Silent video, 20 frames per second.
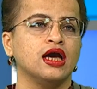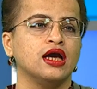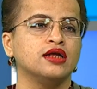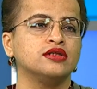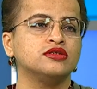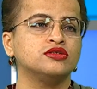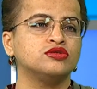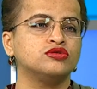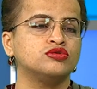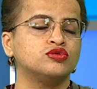
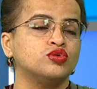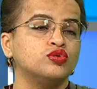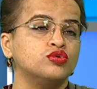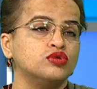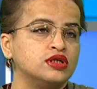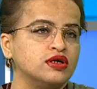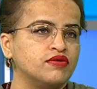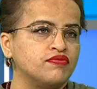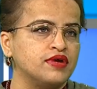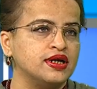and
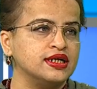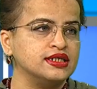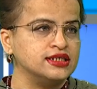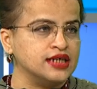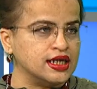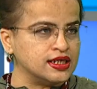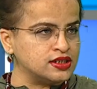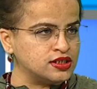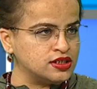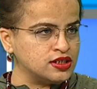through different
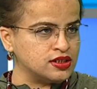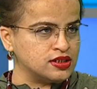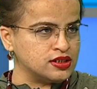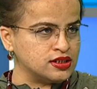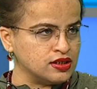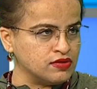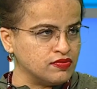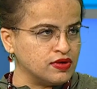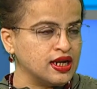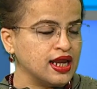
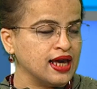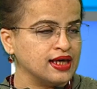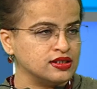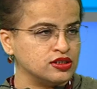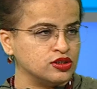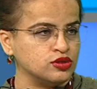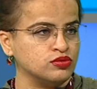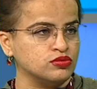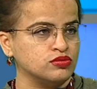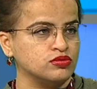gestures, even
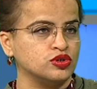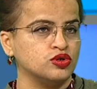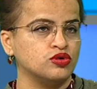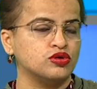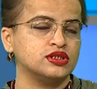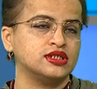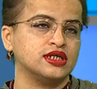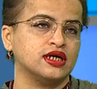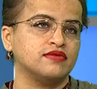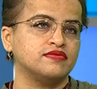as you
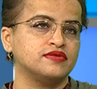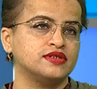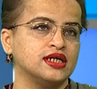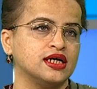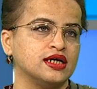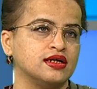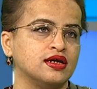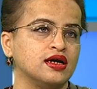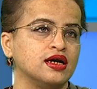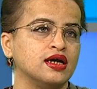yourself
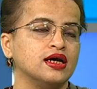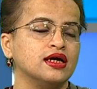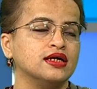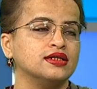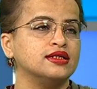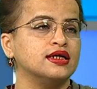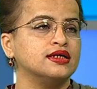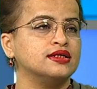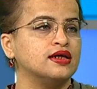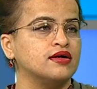said,
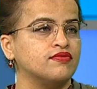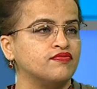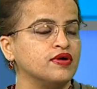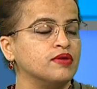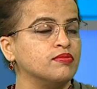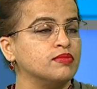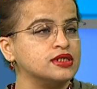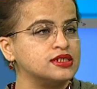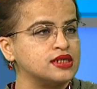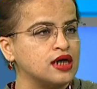that the
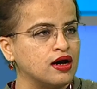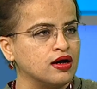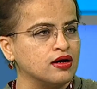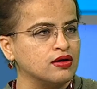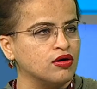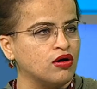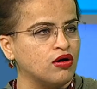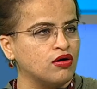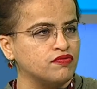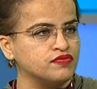famous
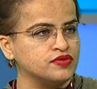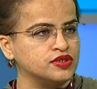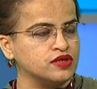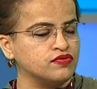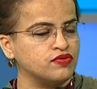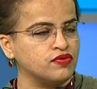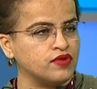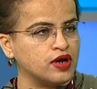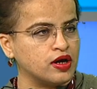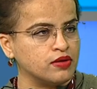hug of
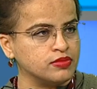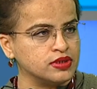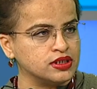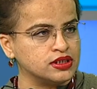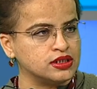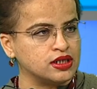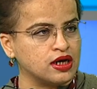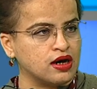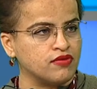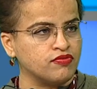Chief of Army
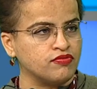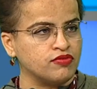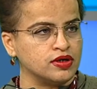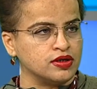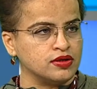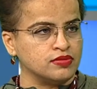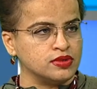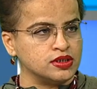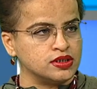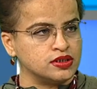Staff,
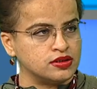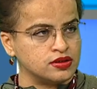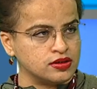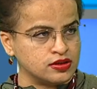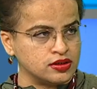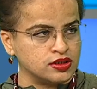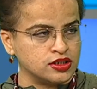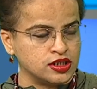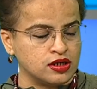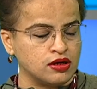Mr.